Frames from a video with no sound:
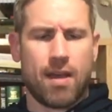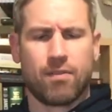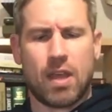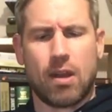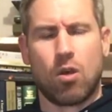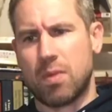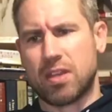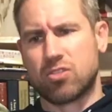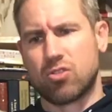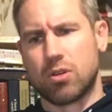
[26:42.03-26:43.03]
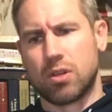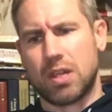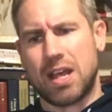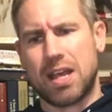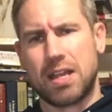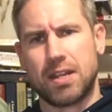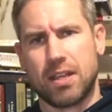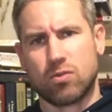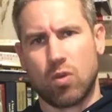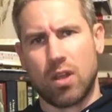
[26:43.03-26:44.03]
I've got some extra line
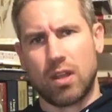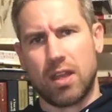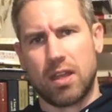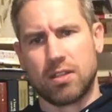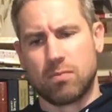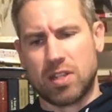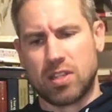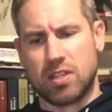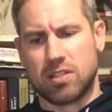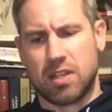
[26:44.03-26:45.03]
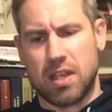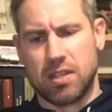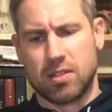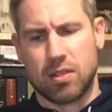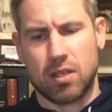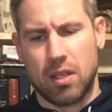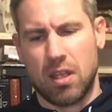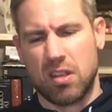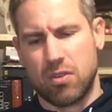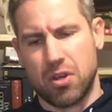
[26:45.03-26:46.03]
as well as my tent stakes.
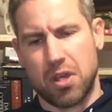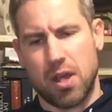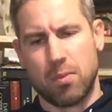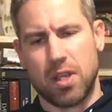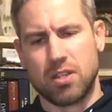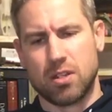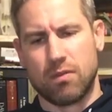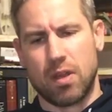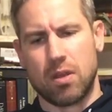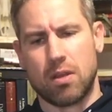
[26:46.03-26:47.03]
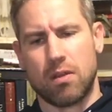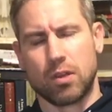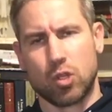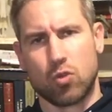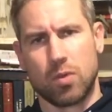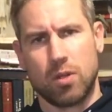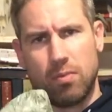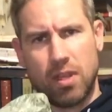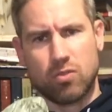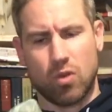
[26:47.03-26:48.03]
They're a combination of
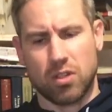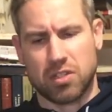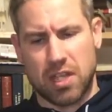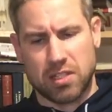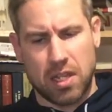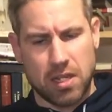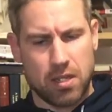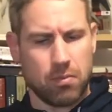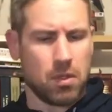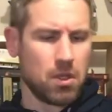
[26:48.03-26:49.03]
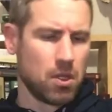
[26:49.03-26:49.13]
aluminum as well as titanium.